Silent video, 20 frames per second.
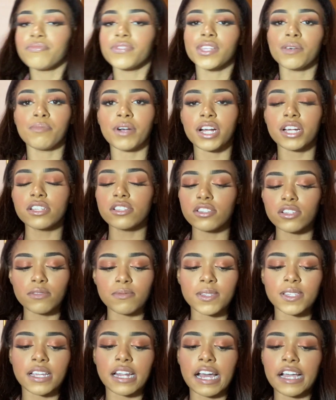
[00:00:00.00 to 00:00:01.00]
the bar
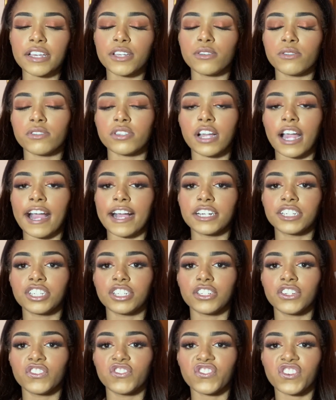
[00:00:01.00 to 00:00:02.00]
soaps that I use are
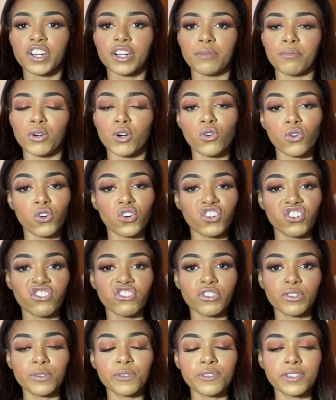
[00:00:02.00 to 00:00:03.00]
actually from Whole
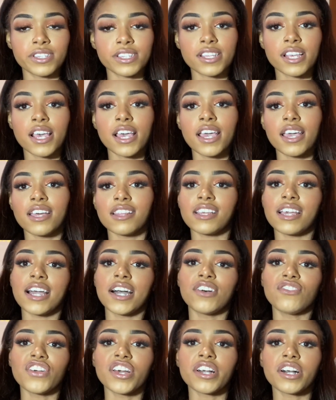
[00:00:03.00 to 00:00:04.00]
Foods. They
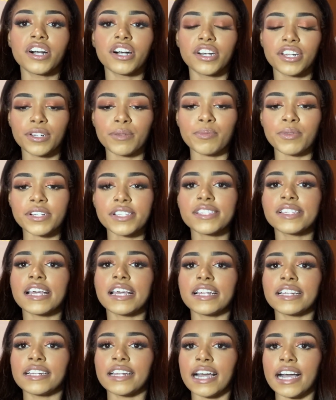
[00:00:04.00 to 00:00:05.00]
have like
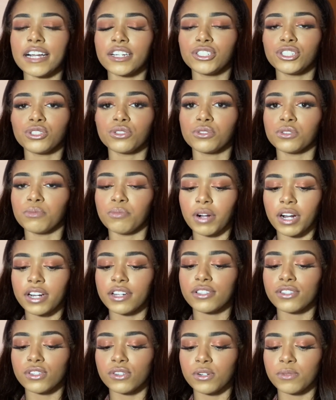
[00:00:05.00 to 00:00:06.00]
100% natural bar
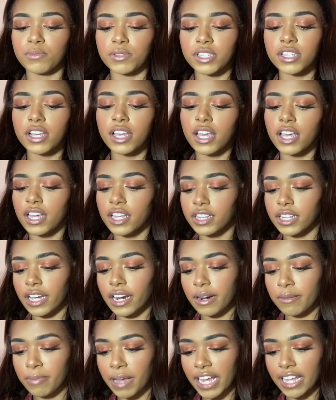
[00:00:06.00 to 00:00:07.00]
soaps. They
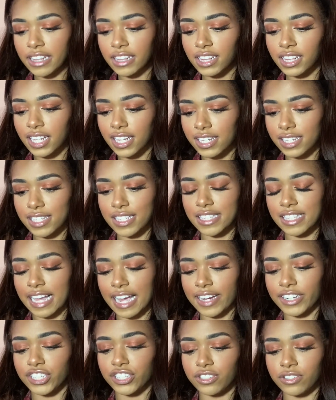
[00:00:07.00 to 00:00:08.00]
are by Luxe
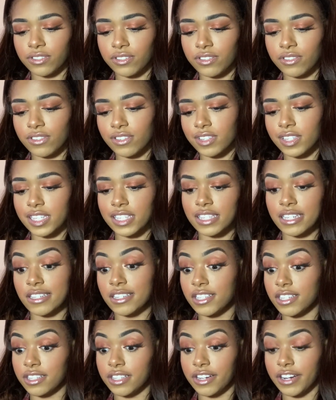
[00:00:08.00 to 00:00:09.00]
Naturals. It says
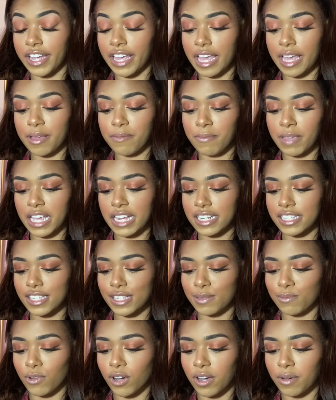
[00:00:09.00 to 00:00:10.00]
that they're handmade in
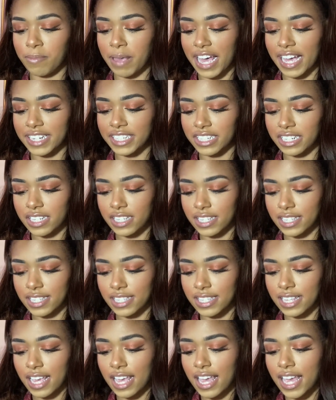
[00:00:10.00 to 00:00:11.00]
small batches
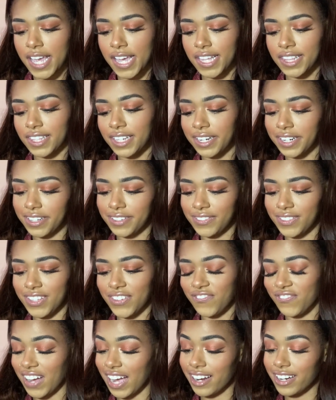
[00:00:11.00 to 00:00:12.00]
and they're the
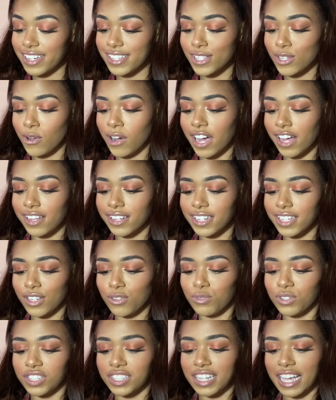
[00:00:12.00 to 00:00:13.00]
finest quality
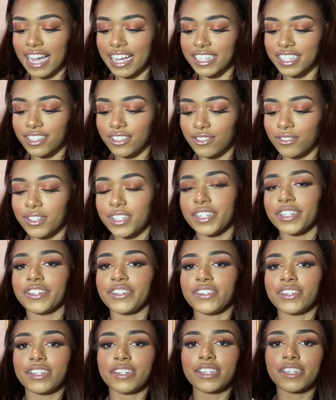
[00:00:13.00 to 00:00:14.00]
with natural
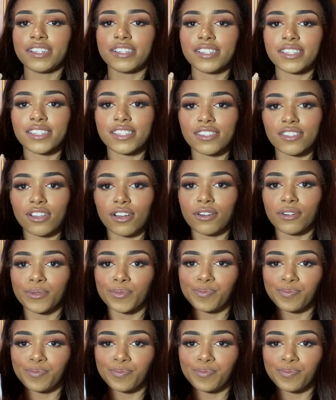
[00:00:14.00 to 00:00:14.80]
ingredients. So